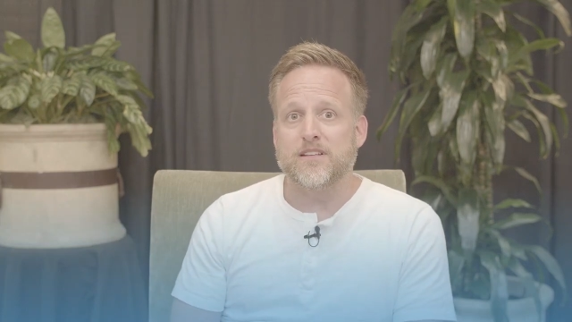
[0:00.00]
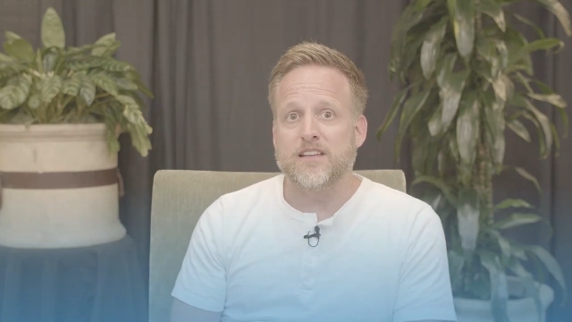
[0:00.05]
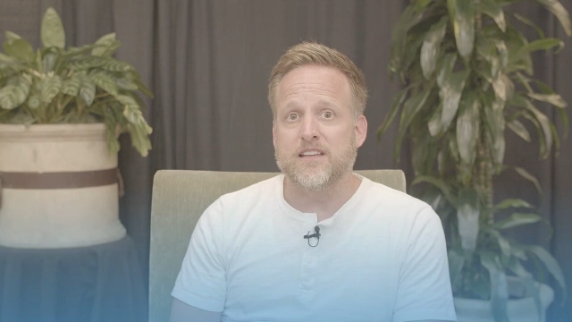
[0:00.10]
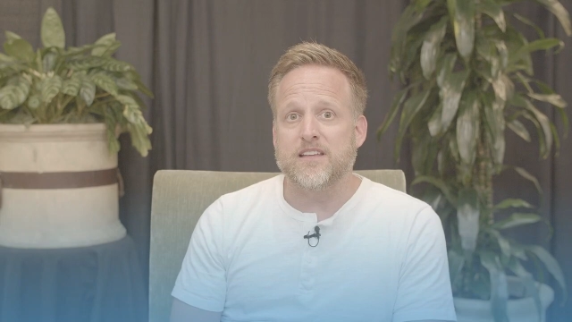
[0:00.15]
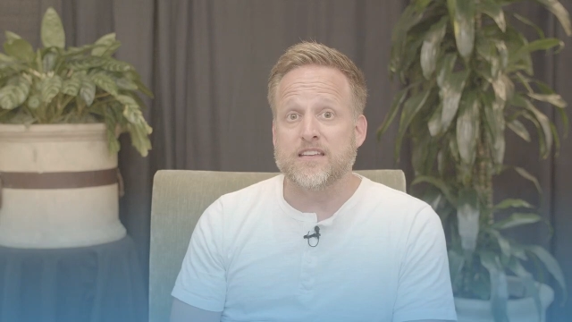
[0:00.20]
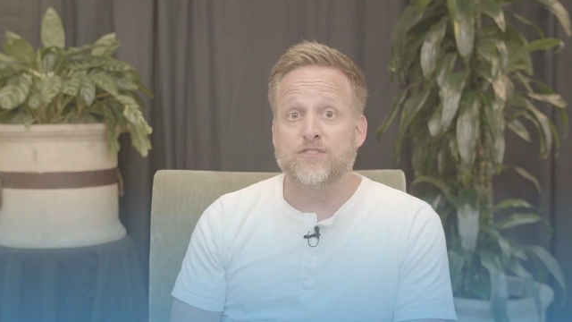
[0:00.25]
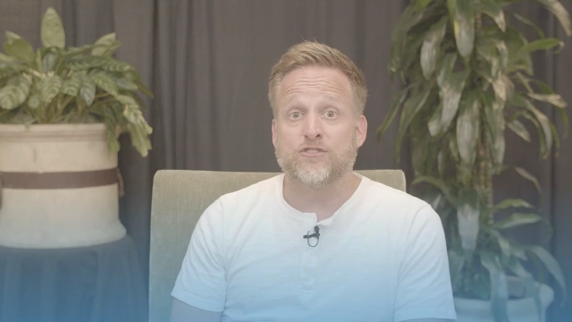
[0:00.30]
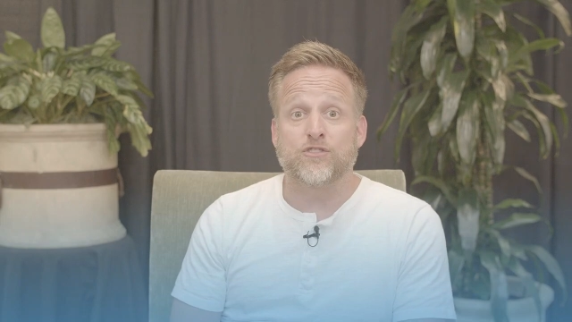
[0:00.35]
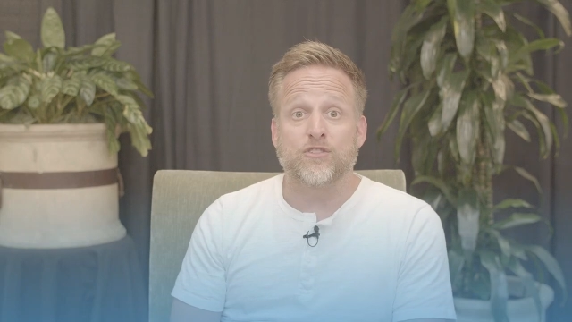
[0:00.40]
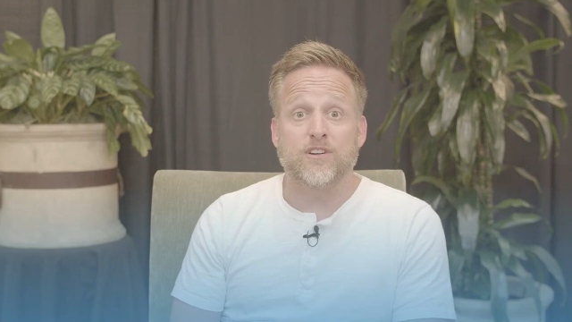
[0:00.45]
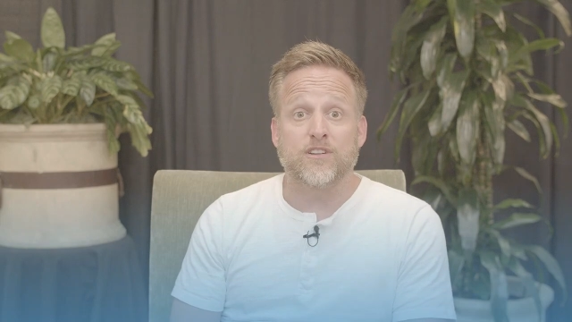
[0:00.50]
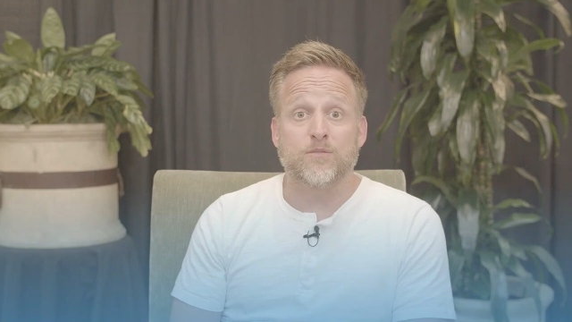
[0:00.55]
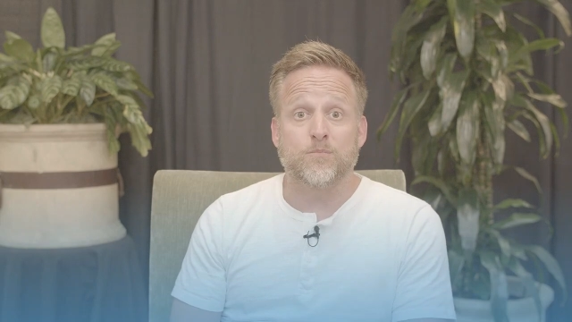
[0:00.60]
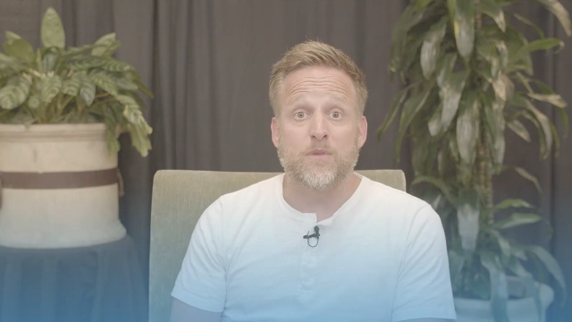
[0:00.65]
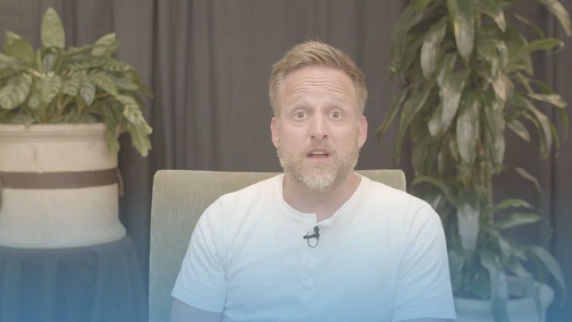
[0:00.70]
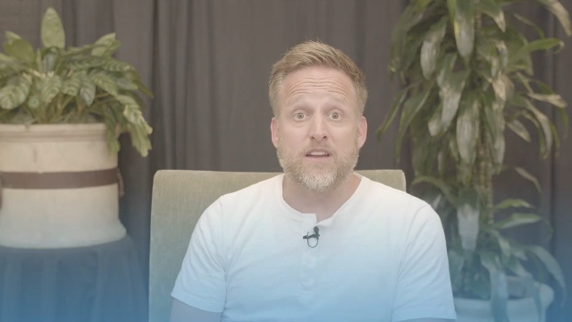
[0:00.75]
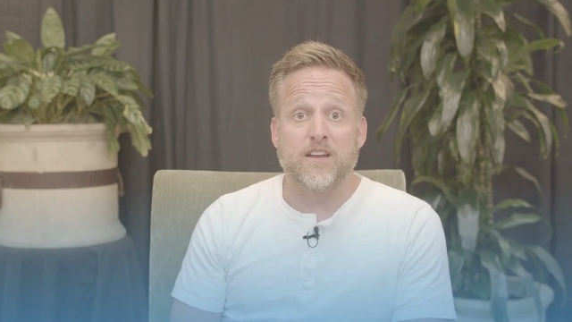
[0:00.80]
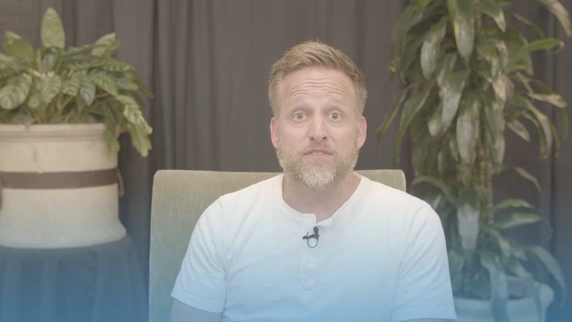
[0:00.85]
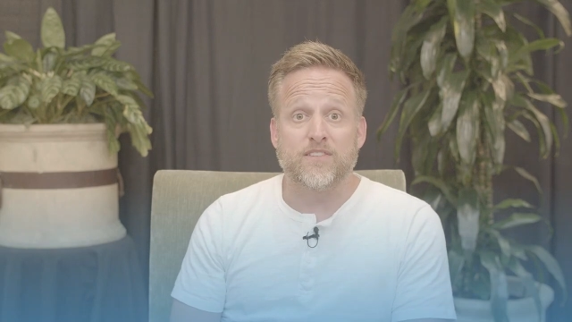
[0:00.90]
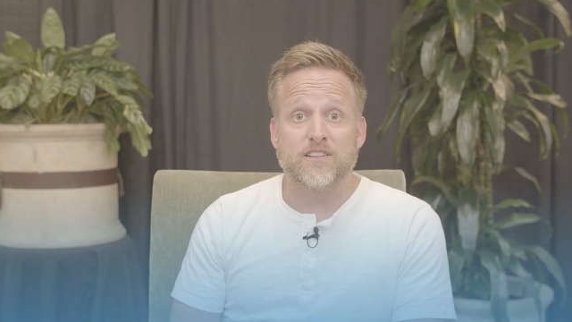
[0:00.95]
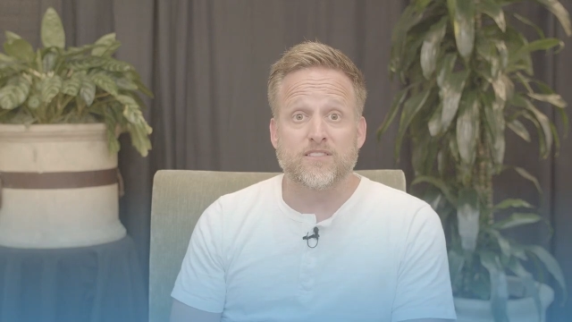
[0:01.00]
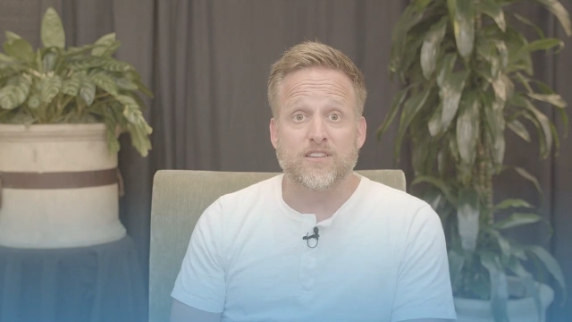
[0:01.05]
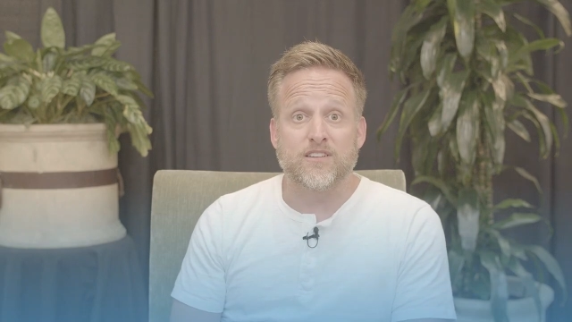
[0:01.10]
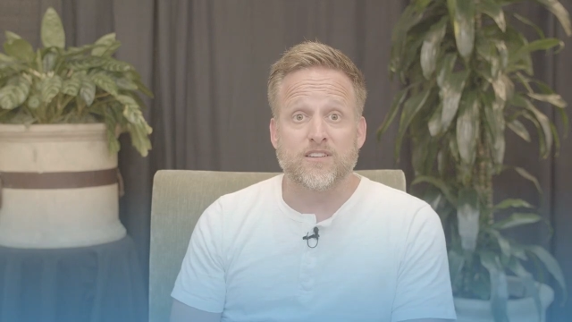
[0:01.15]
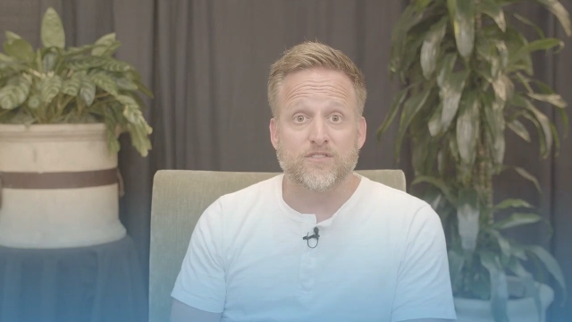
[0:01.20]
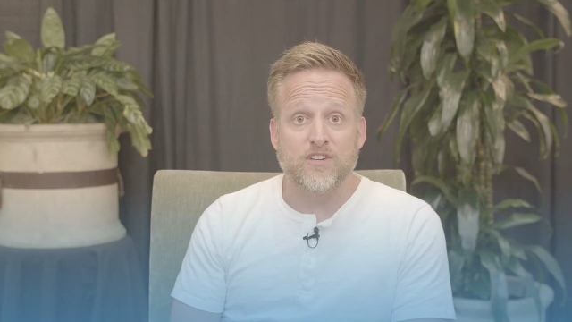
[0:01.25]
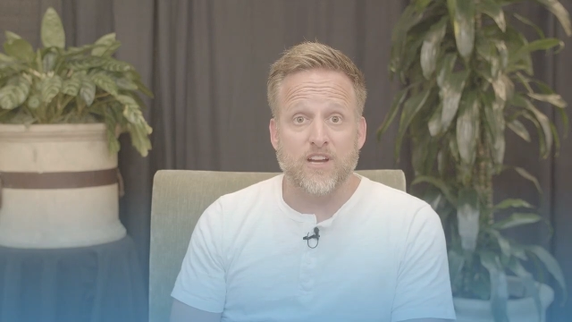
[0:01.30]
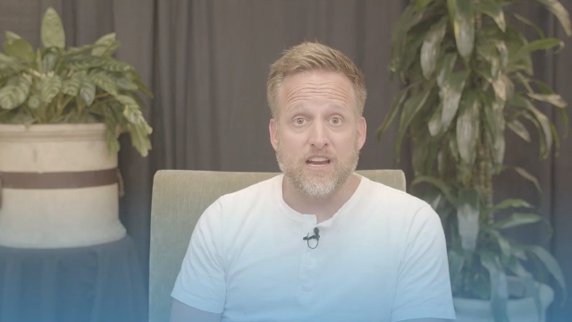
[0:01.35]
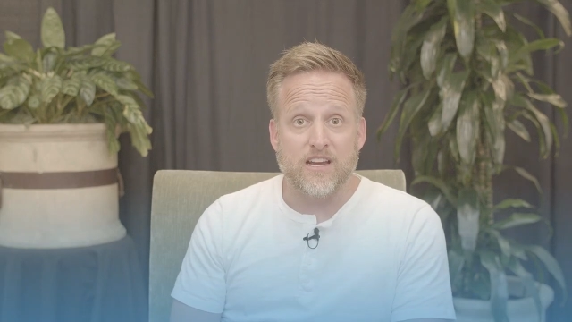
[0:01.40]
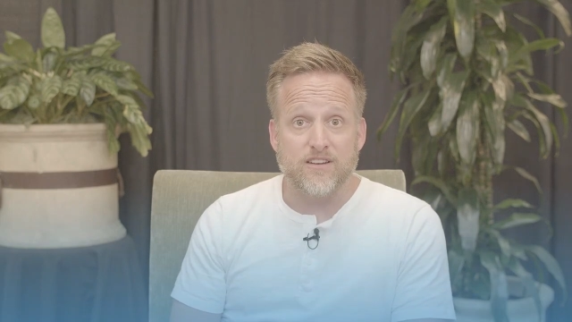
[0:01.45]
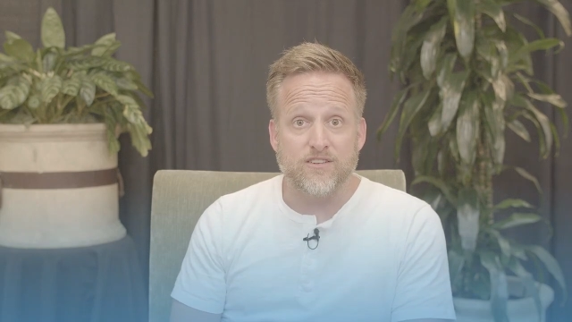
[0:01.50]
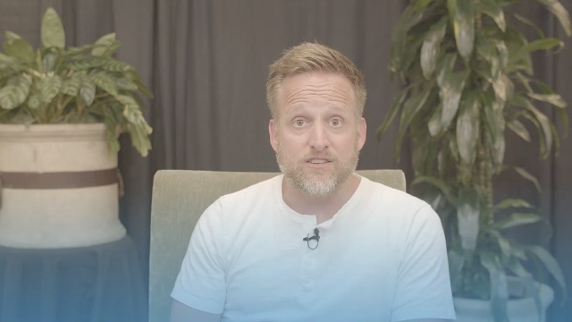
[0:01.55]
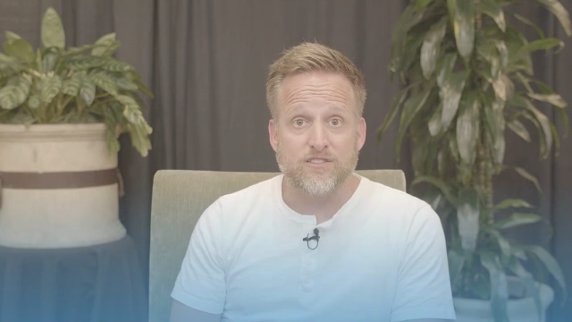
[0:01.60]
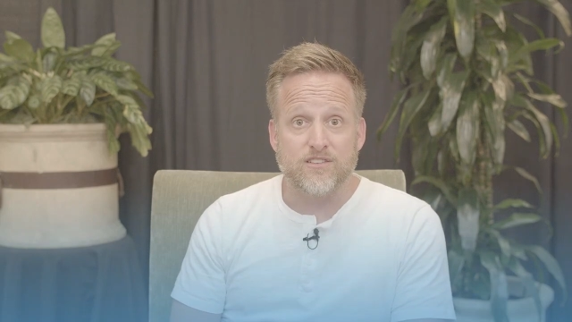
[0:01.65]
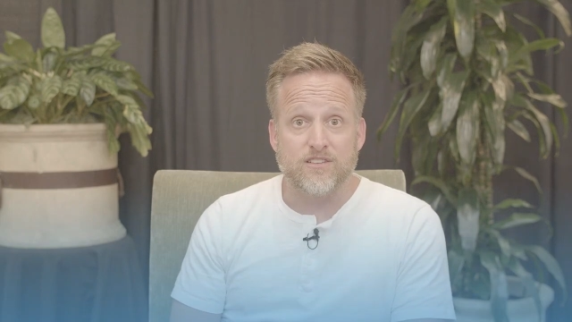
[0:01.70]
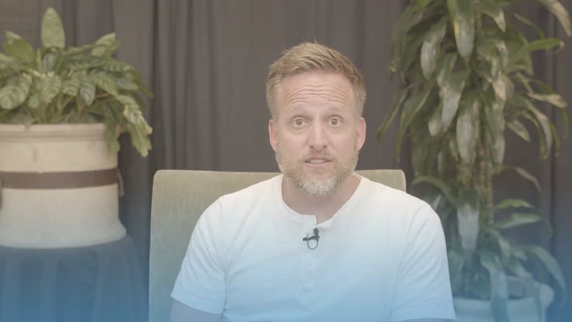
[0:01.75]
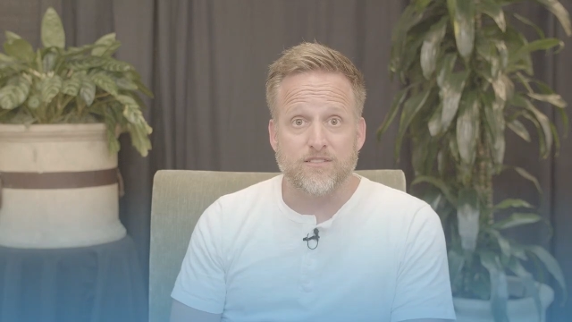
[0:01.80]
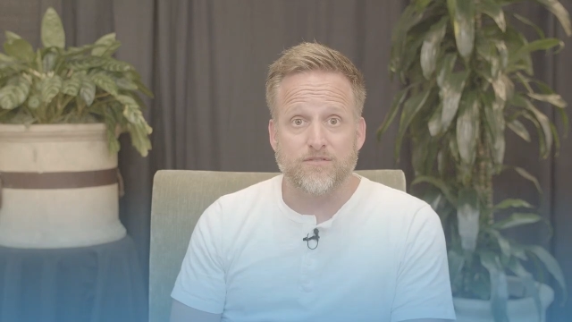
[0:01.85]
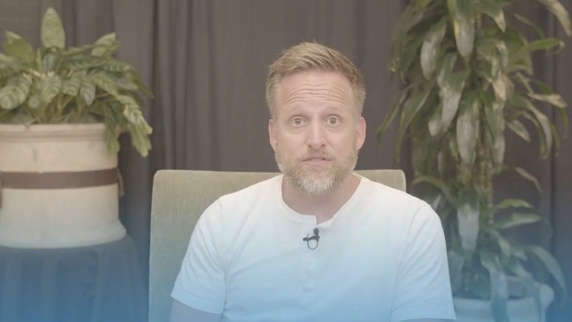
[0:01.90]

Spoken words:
Insurance benefits have changed,